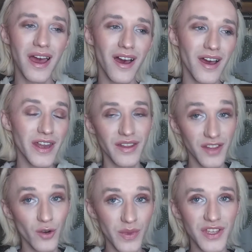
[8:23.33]
and
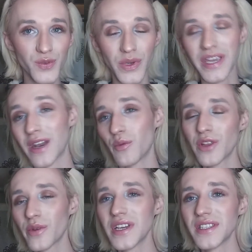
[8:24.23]
it'll be this week, and I'm really,
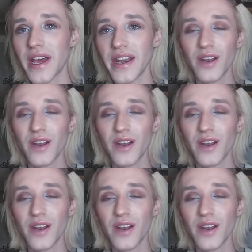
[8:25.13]
really excited,